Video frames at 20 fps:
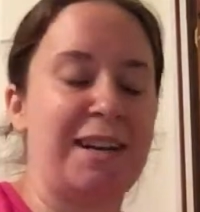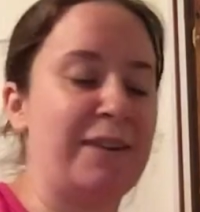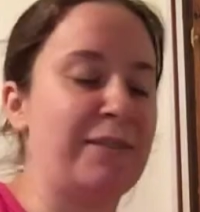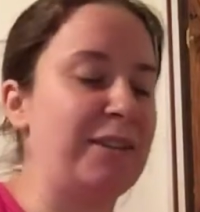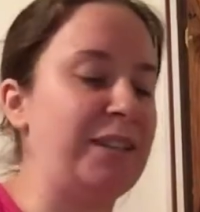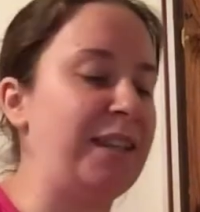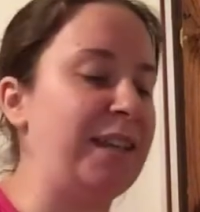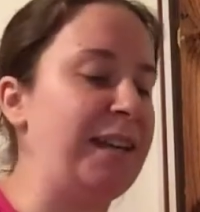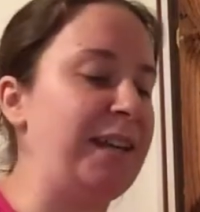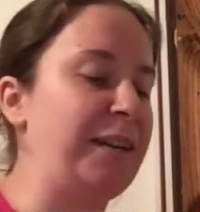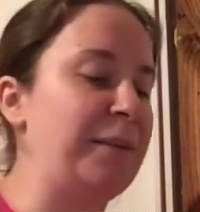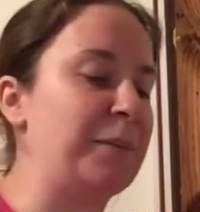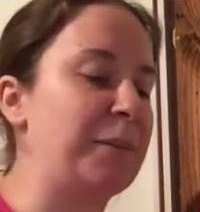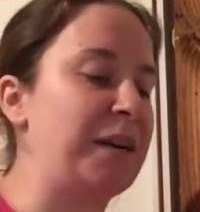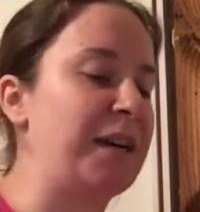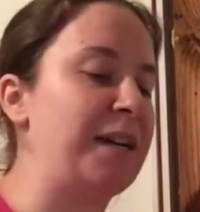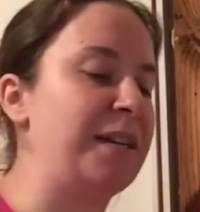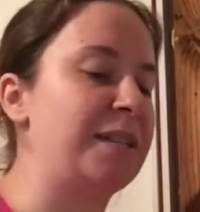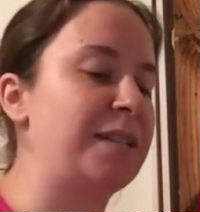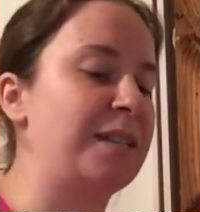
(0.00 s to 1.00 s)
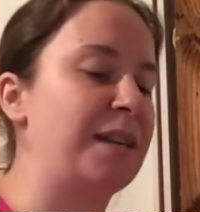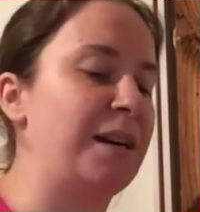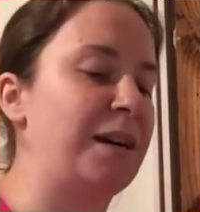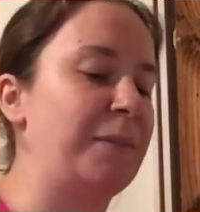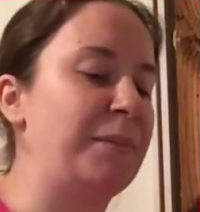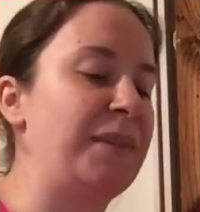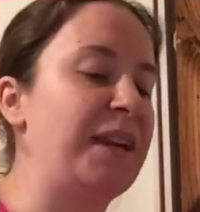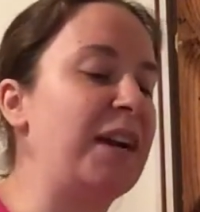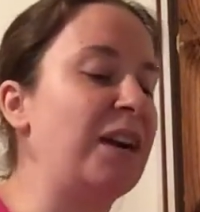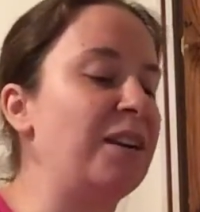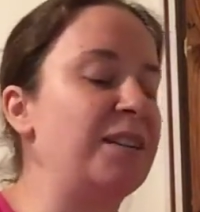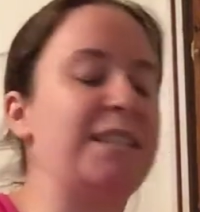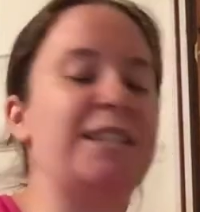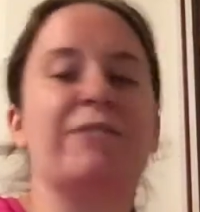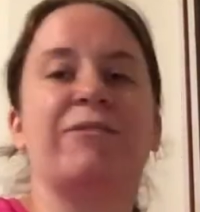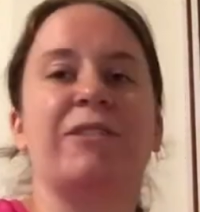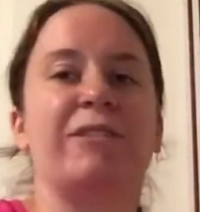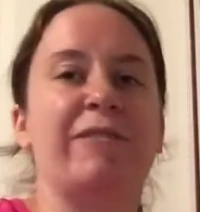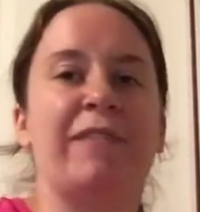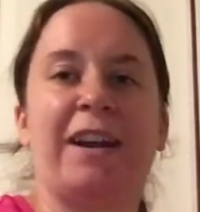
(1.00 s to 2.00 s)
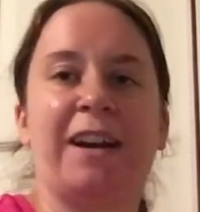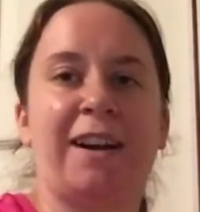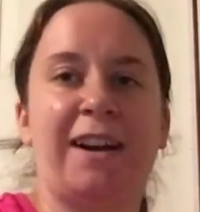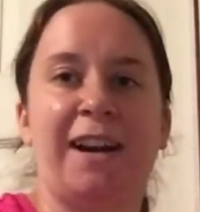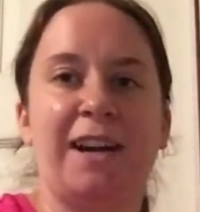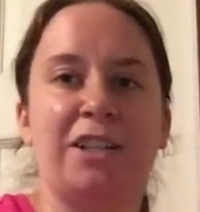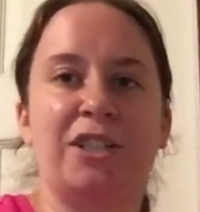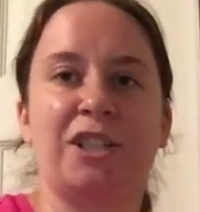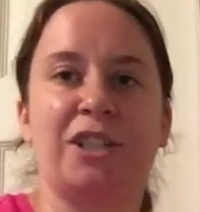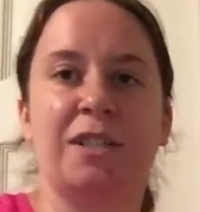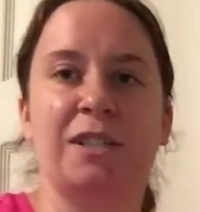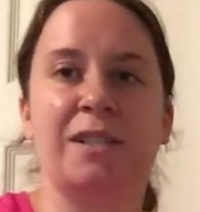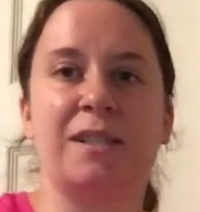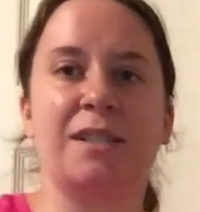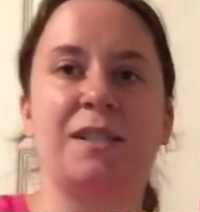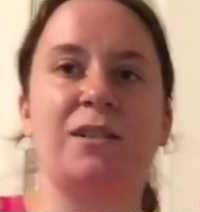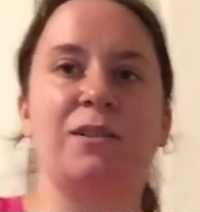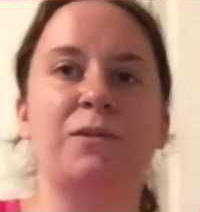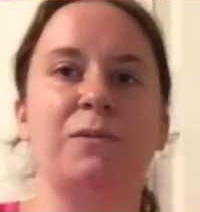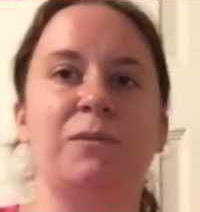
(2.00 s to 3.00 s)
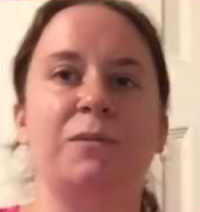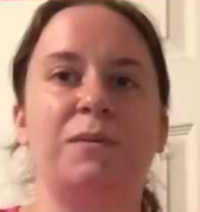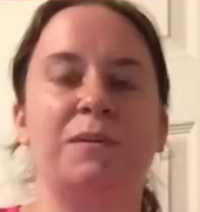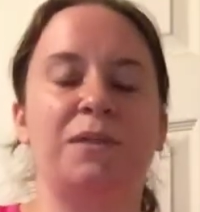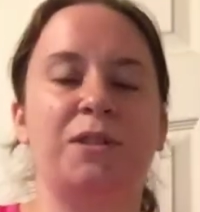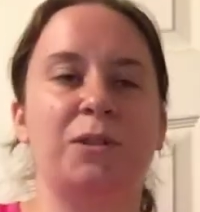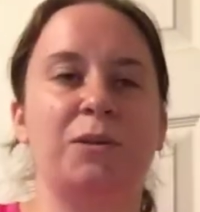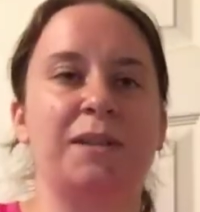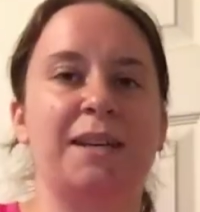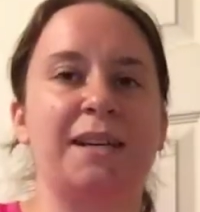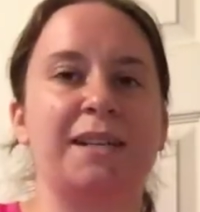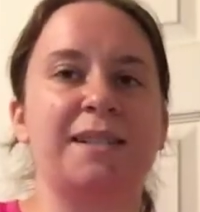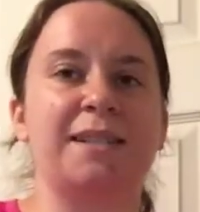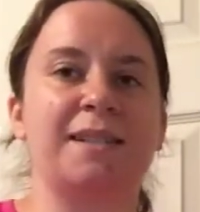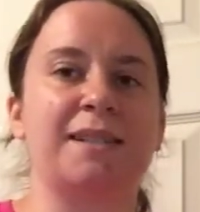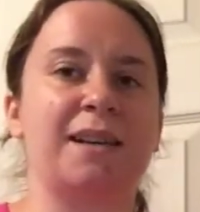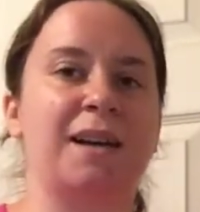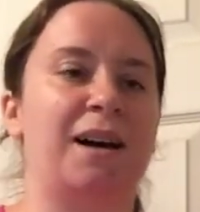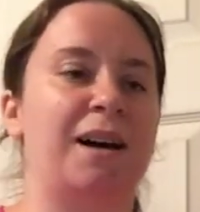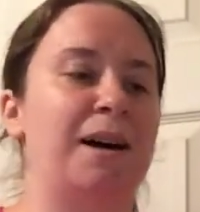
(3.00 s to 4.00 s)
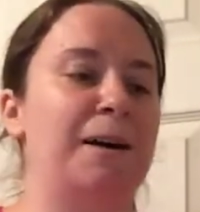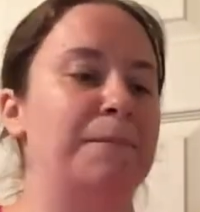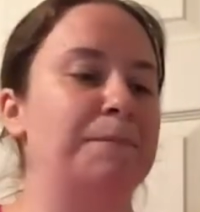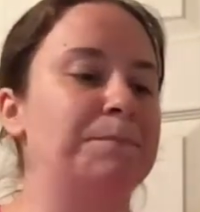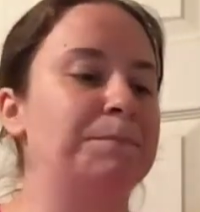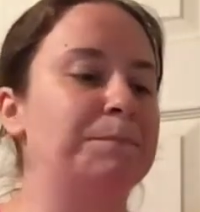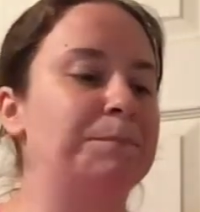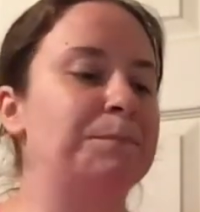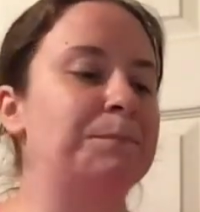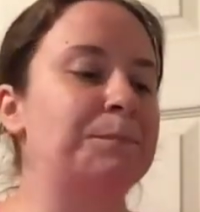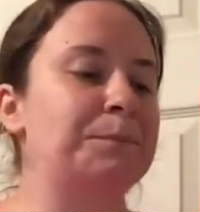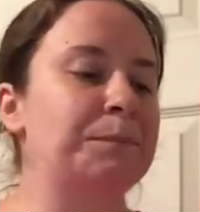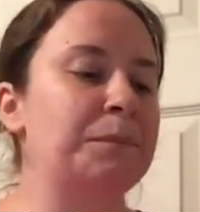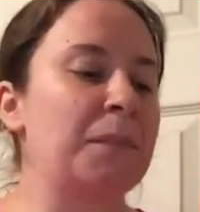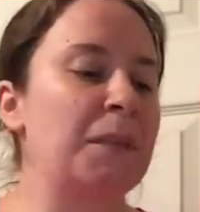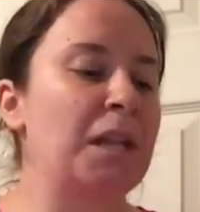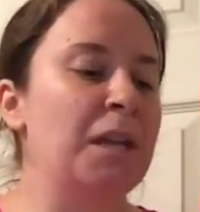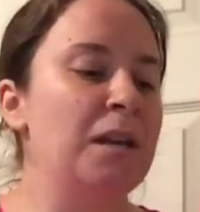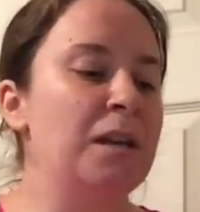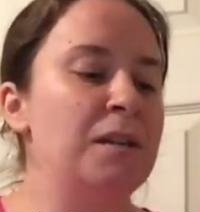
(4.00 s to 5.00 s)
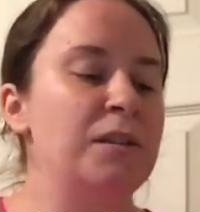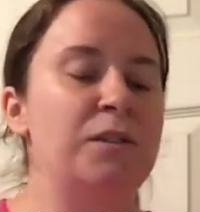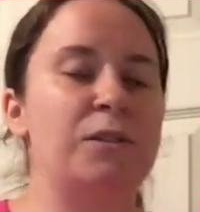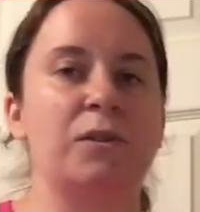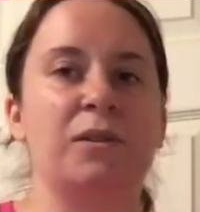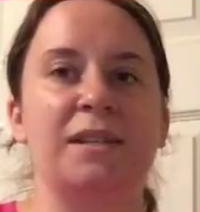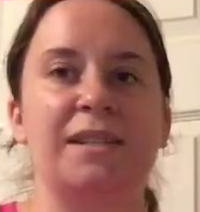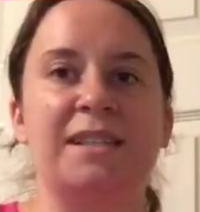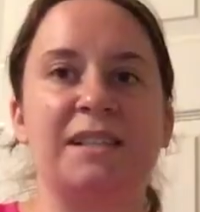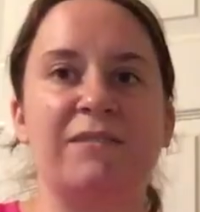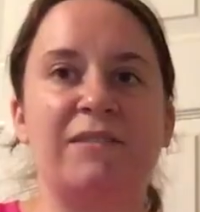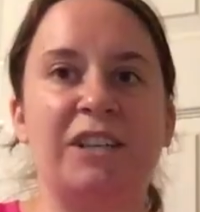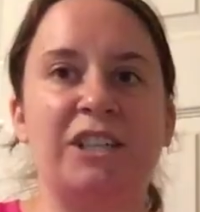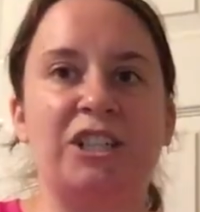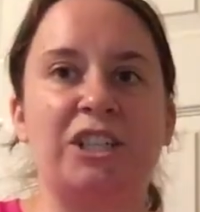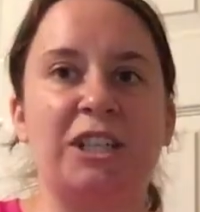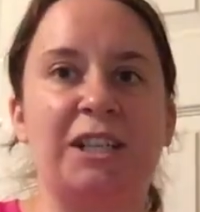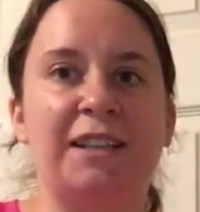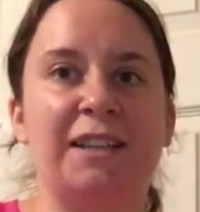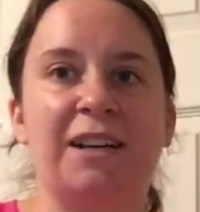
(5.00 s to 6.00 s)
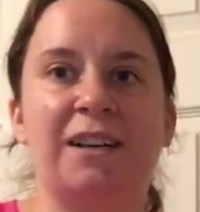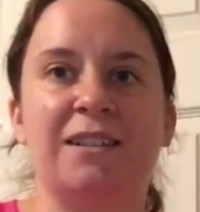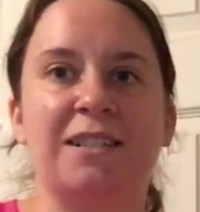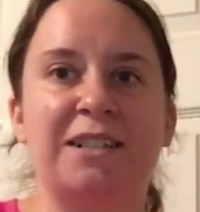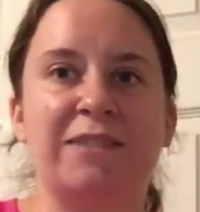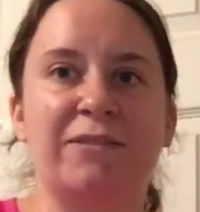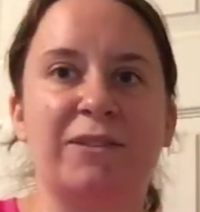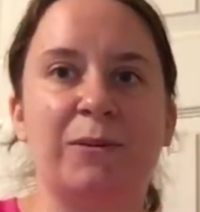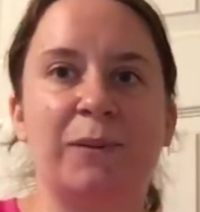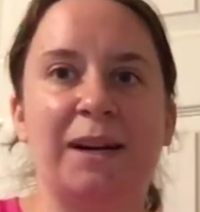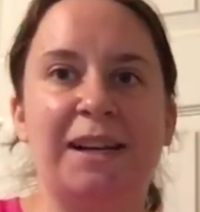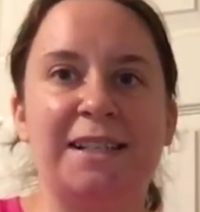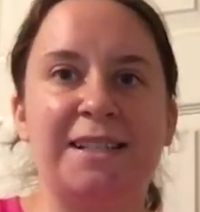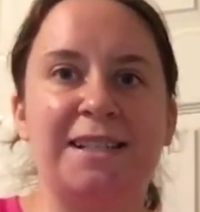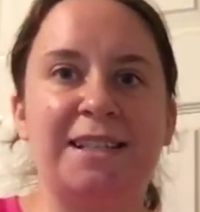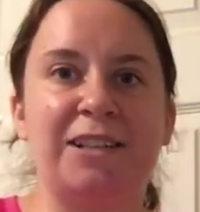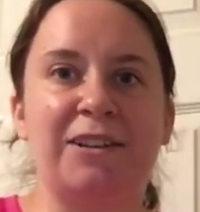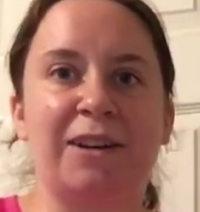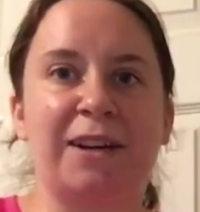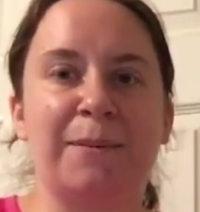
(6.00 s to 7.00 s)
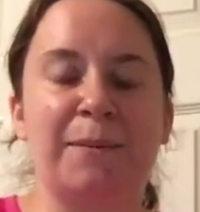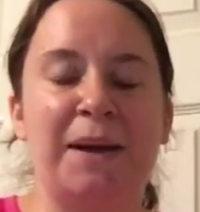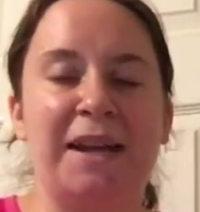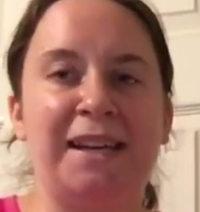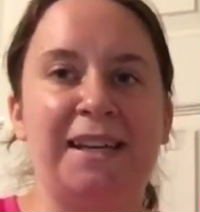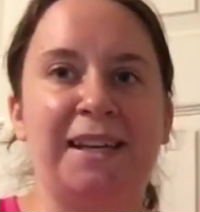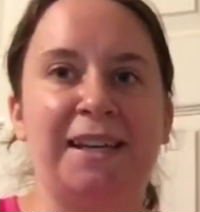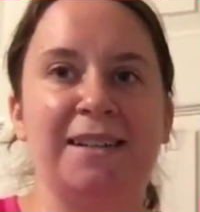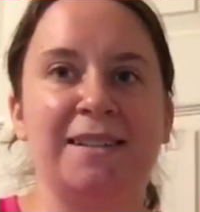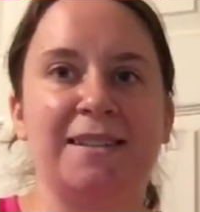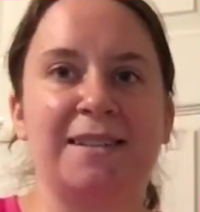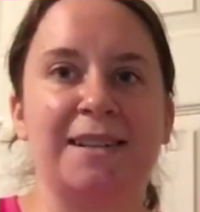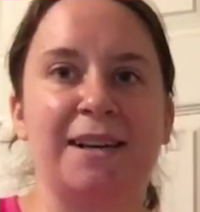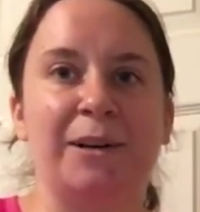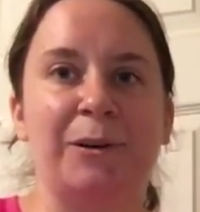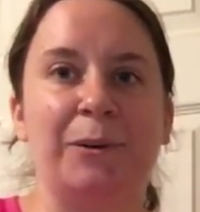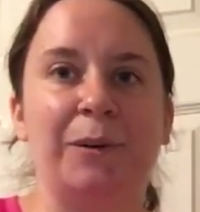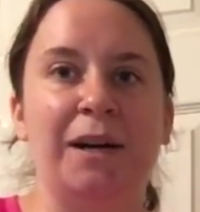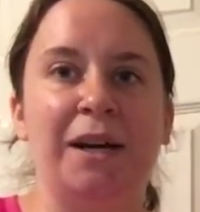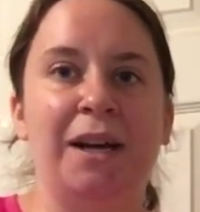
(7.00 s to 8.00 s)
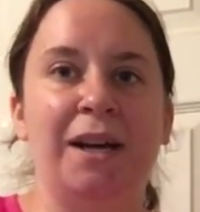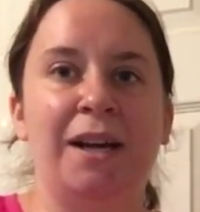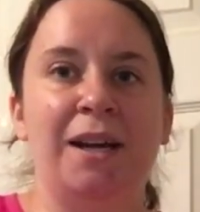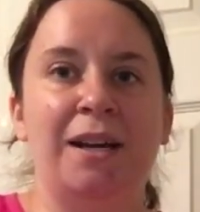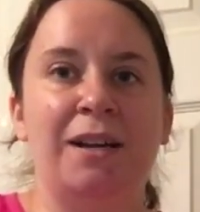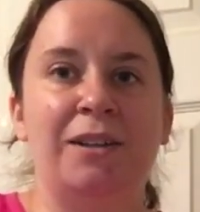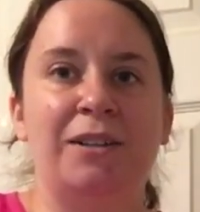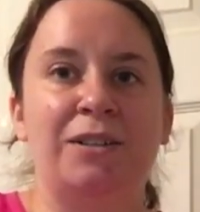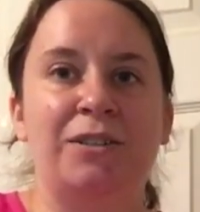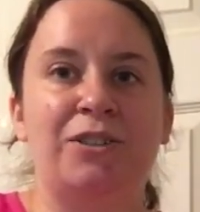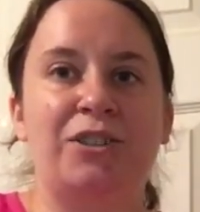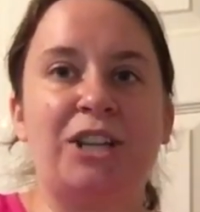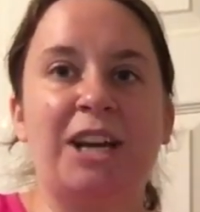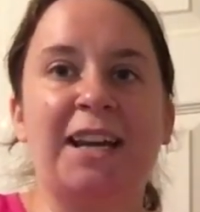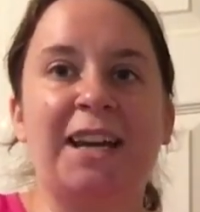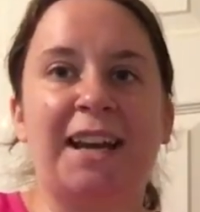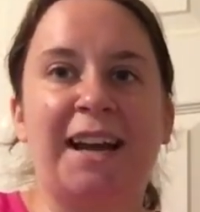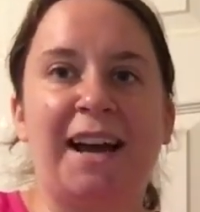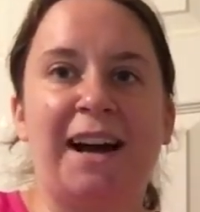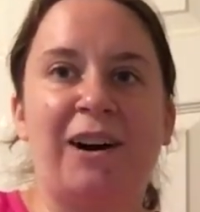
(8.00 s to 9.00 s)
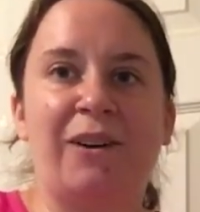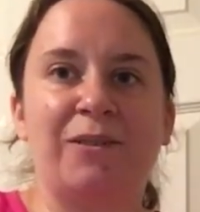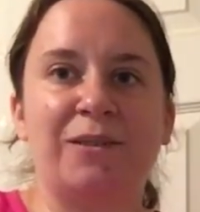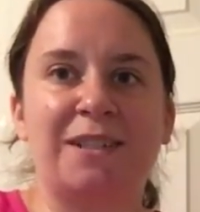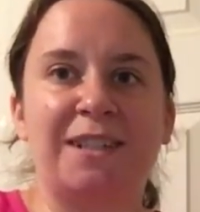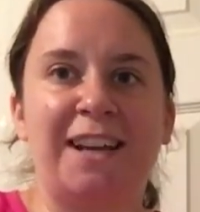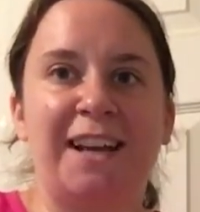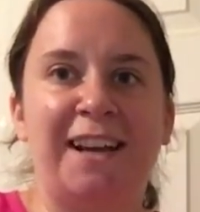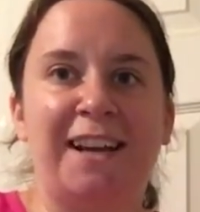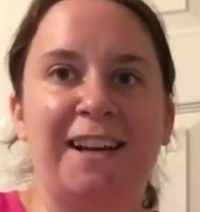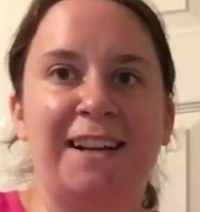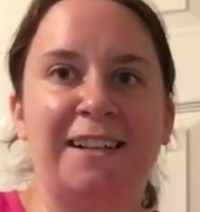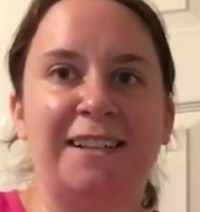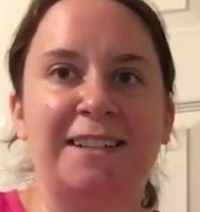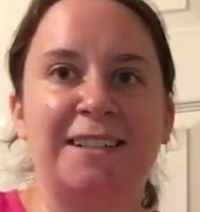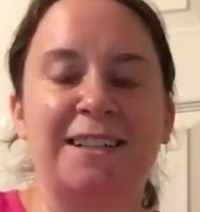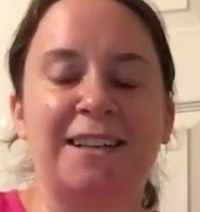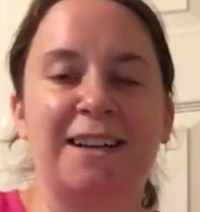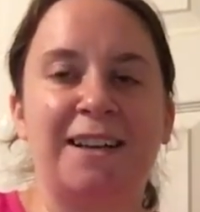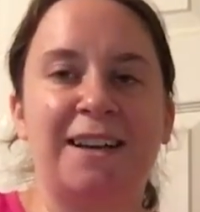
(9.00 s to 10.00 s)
everything, but there are different variations to this, to the ceviche. There are different ways that you can make it. So check it out and